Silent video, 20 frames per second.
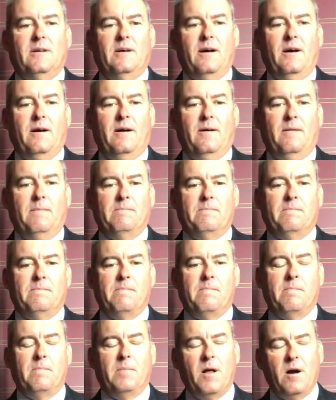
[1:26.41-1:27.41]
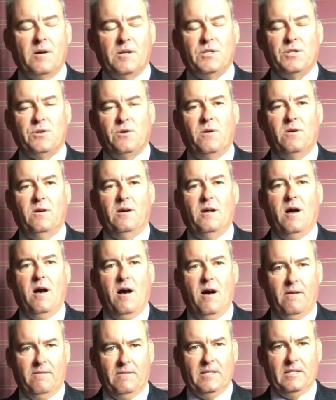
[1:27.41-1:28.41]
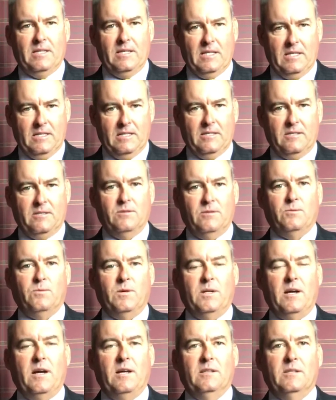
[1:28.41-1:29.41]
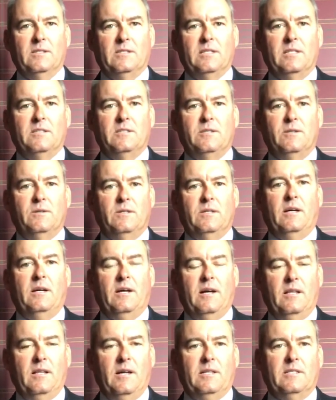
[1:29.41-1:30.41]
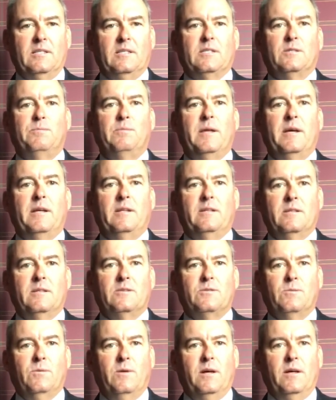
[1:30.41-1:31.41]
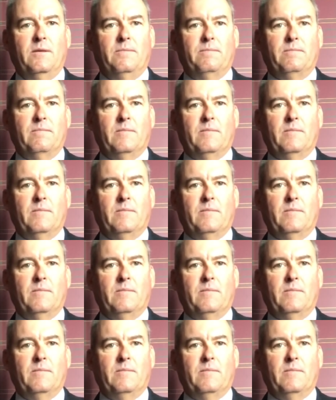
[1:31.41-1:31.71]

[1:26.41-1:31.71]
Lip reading: Long and short of it is when I looked into it, I like to explain it this way.